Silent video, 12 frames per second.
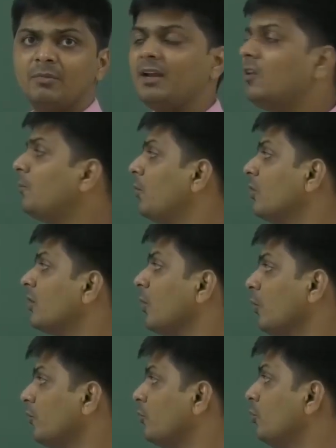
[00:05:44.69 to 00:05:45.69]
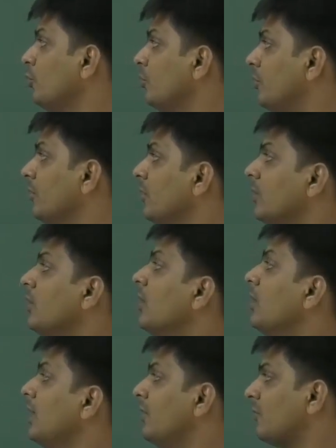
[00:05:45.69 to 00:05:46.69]
It is put close to who?
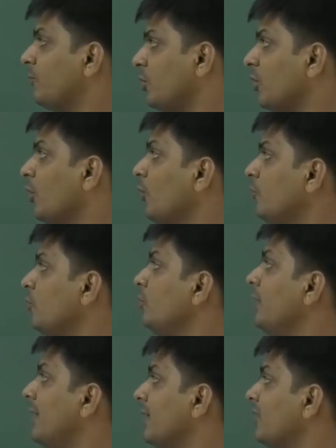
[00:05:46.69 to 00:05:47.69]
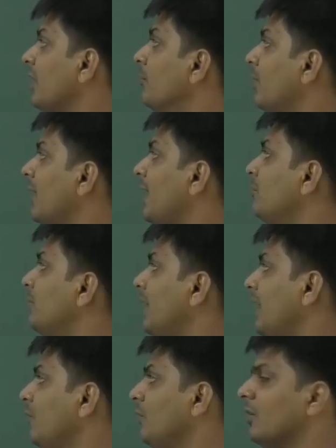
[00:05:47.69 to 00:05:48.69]
It is put close to Derek's impolite
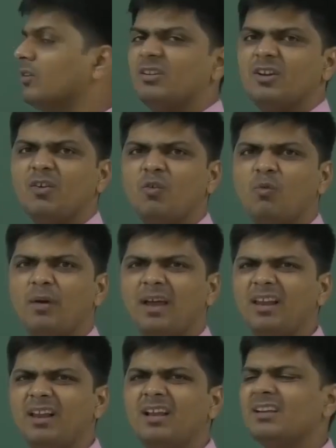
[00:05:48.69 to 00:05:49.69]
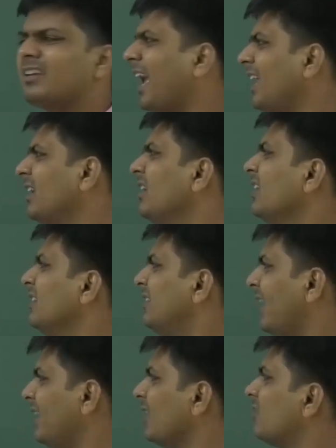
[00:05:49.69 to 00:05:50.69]
behavior. Well, can
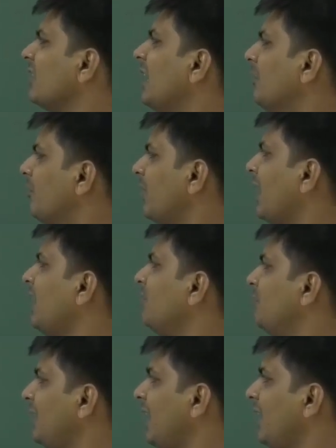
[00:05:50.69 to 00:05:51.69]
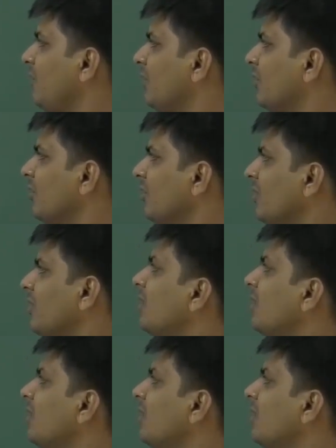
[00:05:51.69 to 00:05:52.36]
Derek's impolite behavior